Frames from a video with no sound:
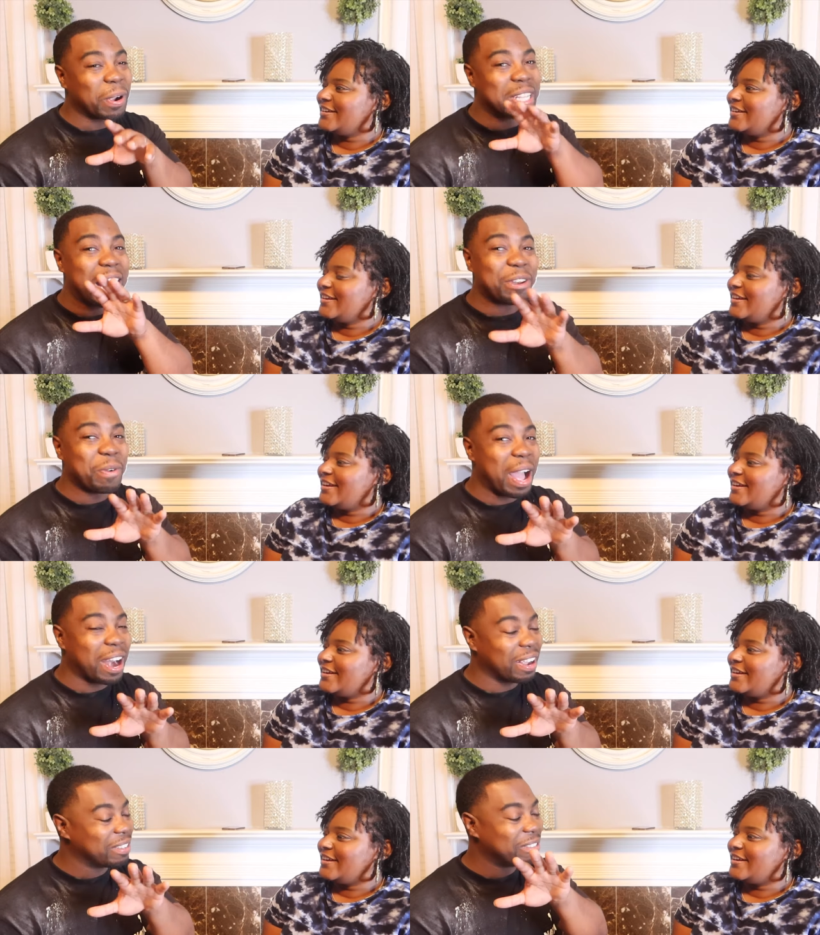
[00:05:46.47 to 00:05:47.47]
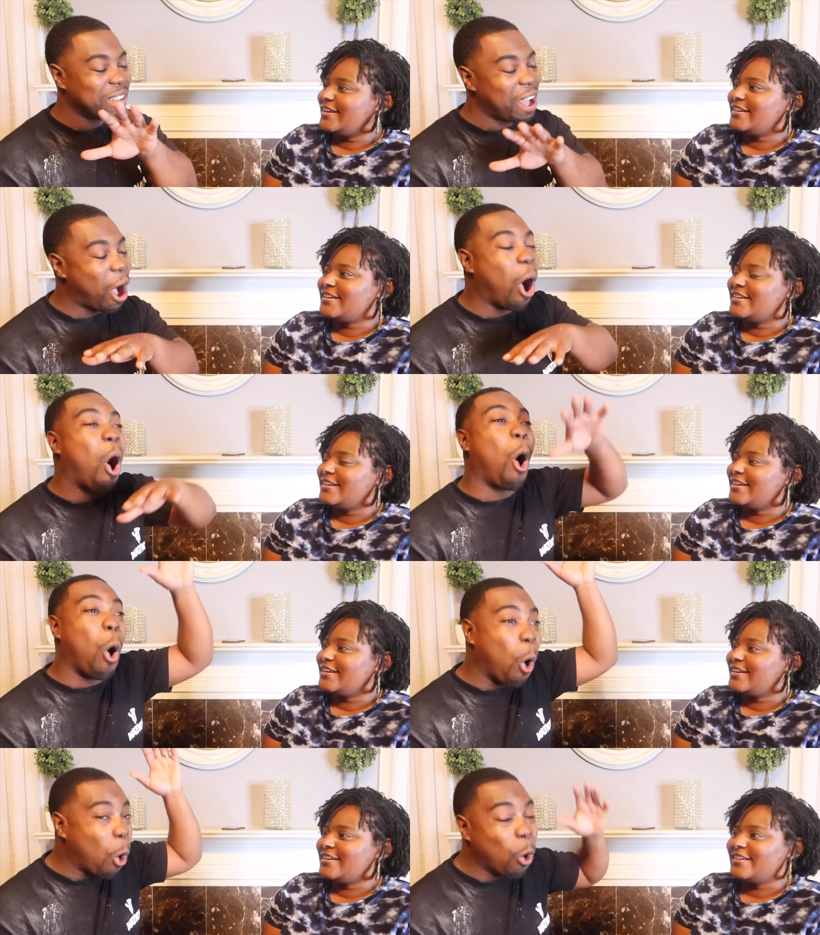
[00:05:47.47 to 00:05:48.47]
Speaker 1: because I do got a
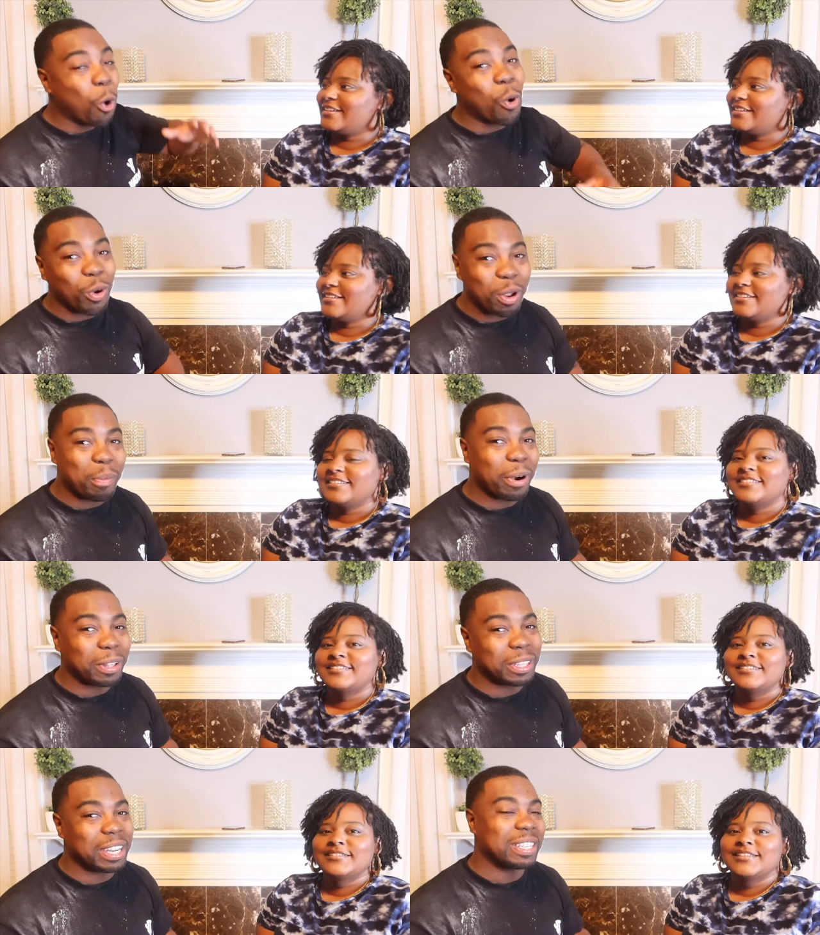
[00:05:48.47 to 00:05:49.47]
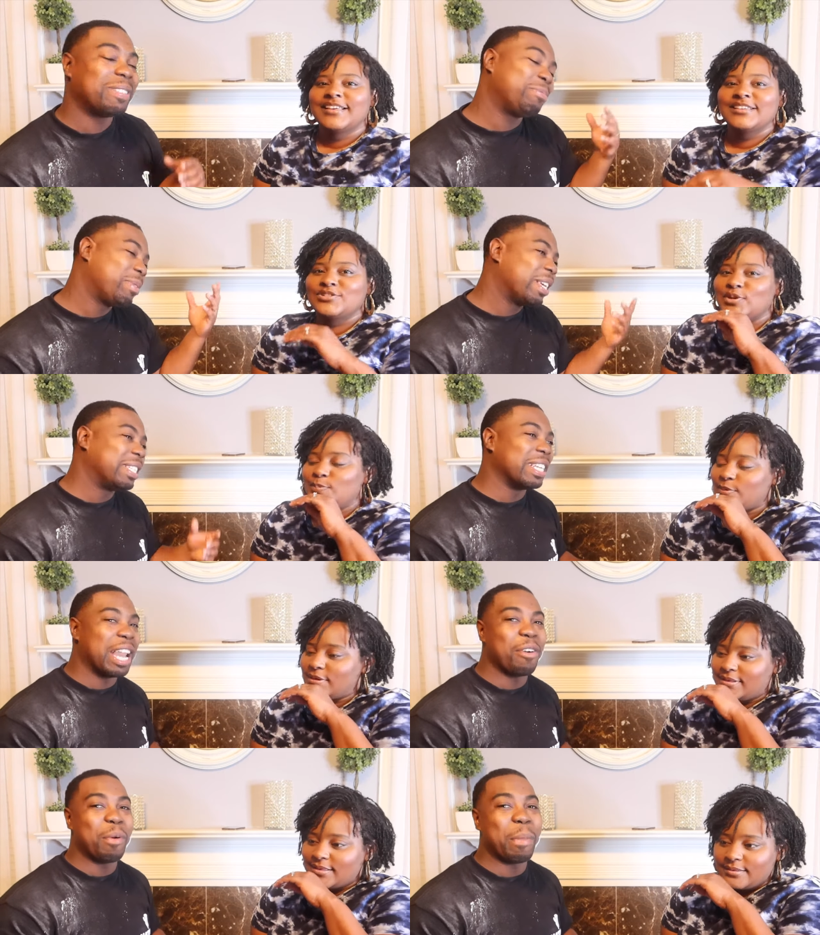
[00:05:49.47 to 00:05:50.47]
older brother that she, she
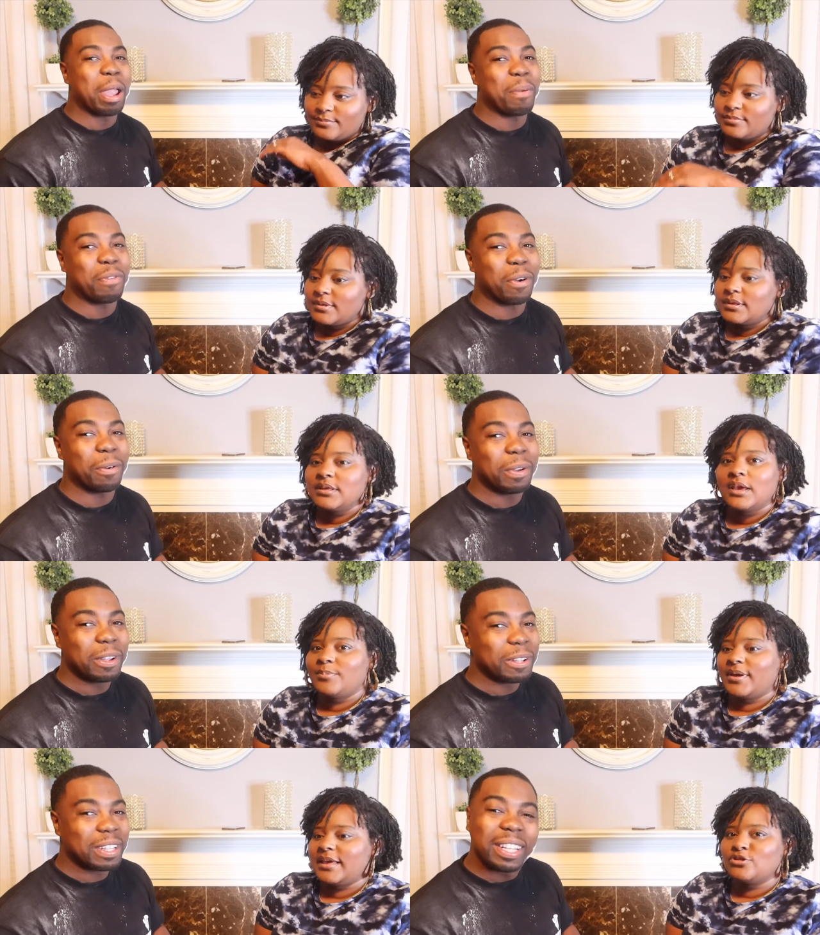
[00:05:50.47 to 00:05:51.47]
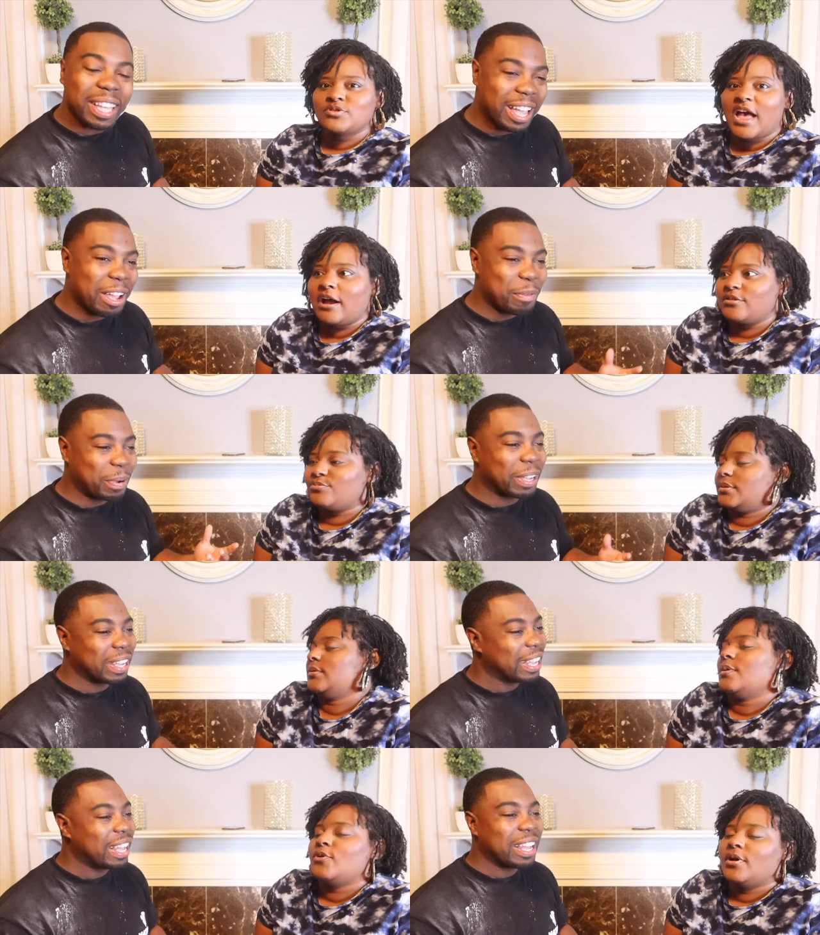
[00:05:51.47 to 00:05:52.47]
never met before. Yeah, but you yeah, talking. But,
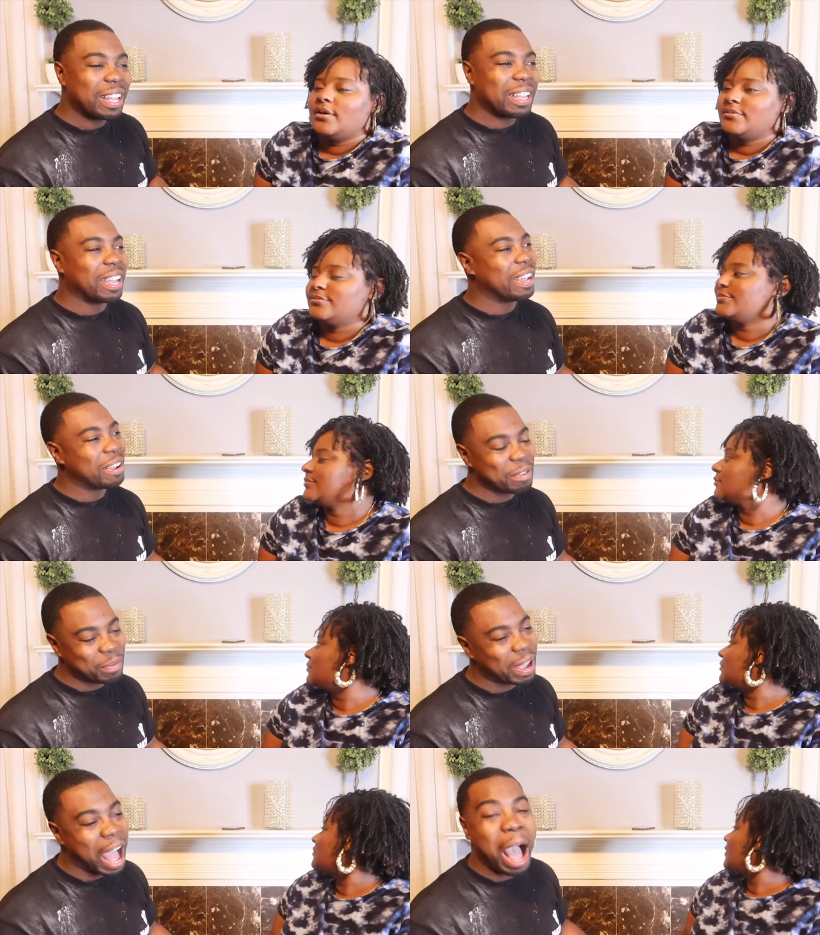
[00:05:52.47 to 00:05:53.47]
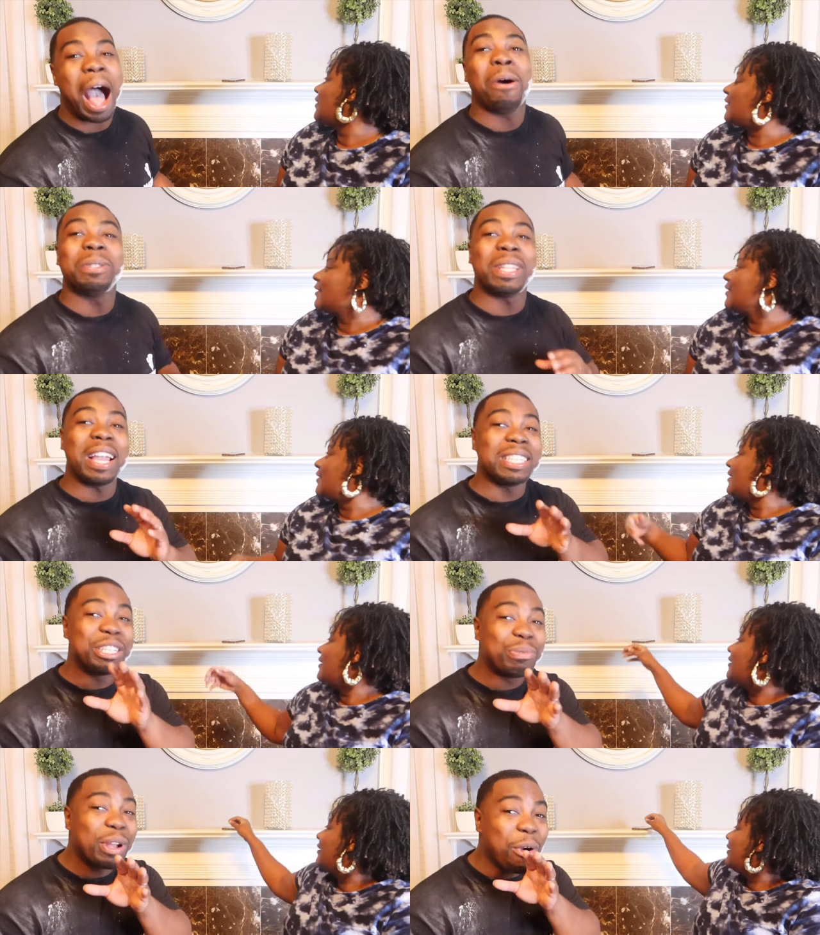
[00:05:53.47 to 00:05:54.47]
come
Speaker 2: on. Yeah,
Speaker 1: but I, I was thinking
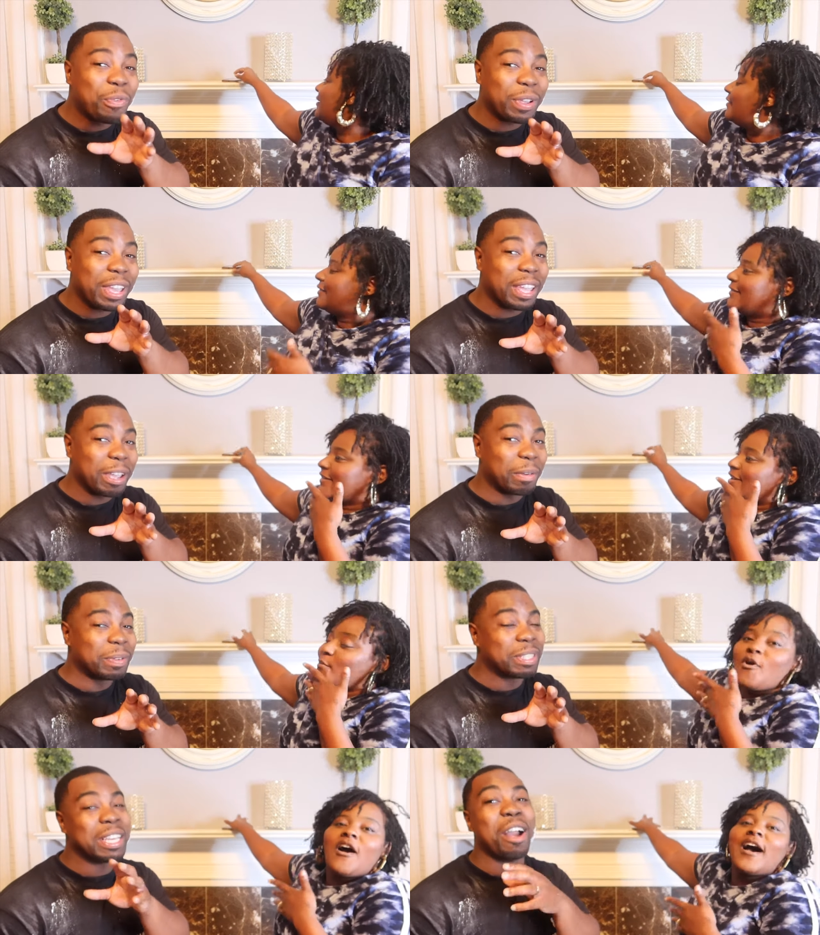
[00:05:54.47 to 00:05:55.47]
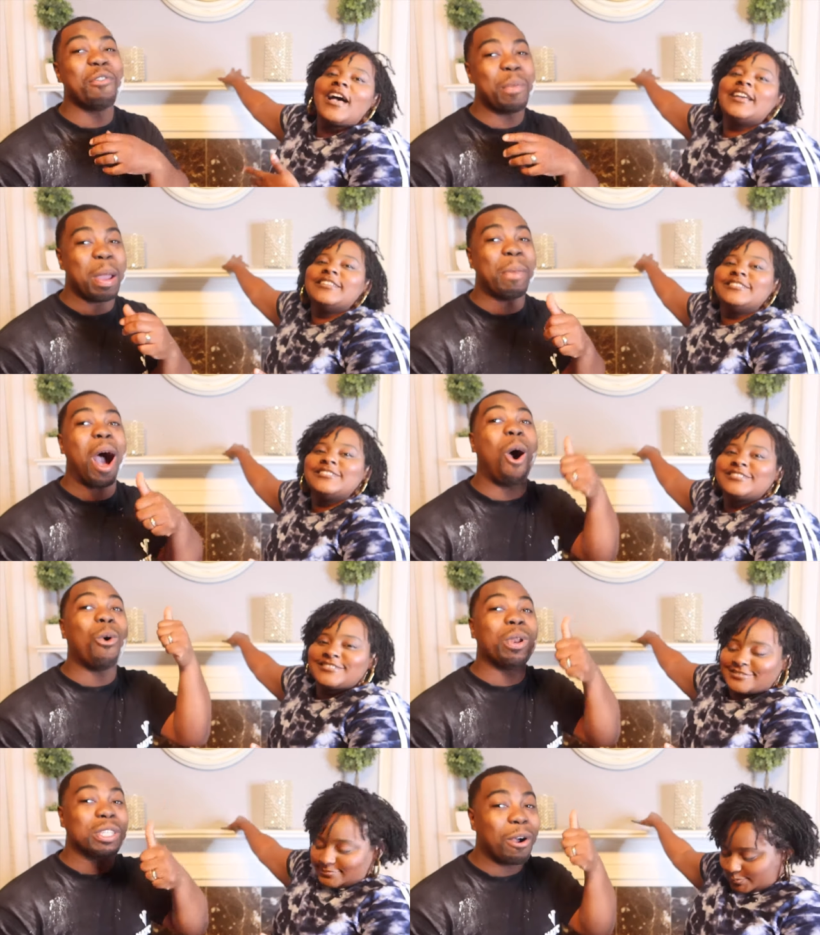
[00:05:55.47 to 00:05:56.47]
she was going to forget him. Come on. She never met my
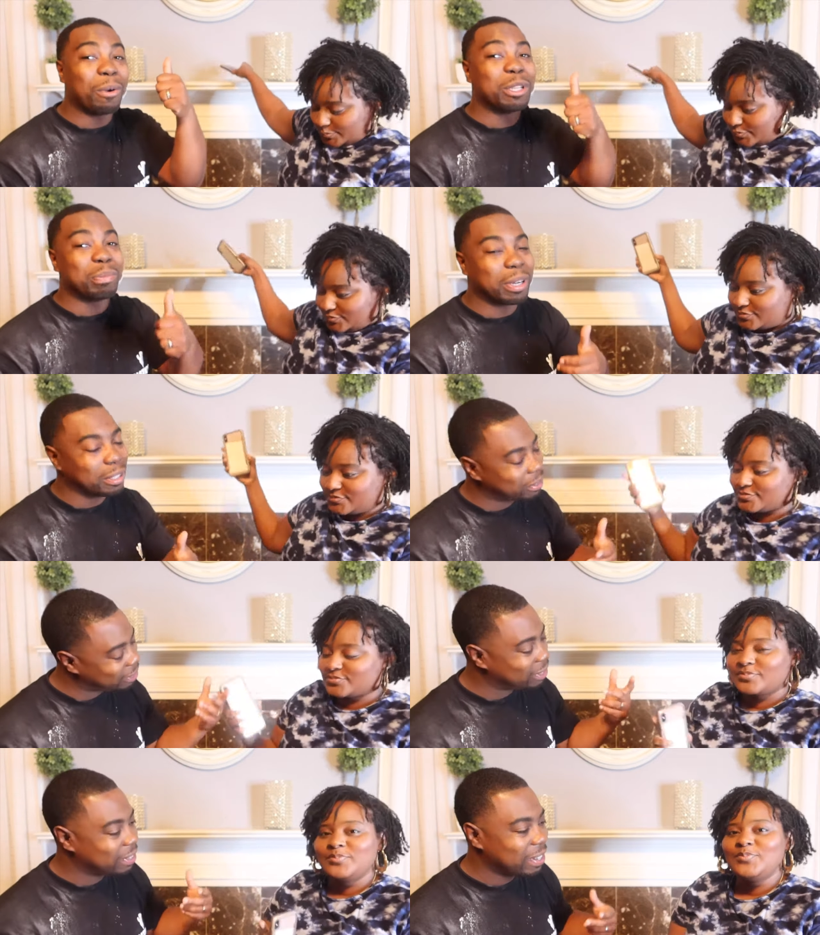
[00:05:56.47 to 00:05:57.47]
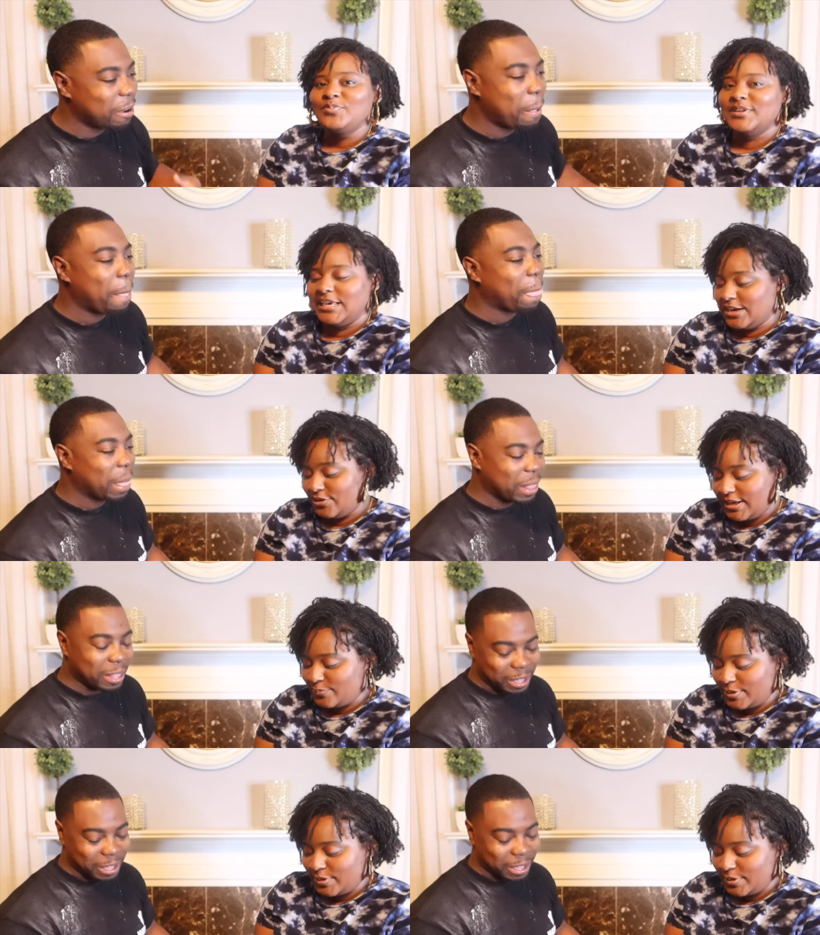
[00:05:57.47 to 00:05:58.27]
oldest, oldest brother, so.
Speaker 2: You ain't going to get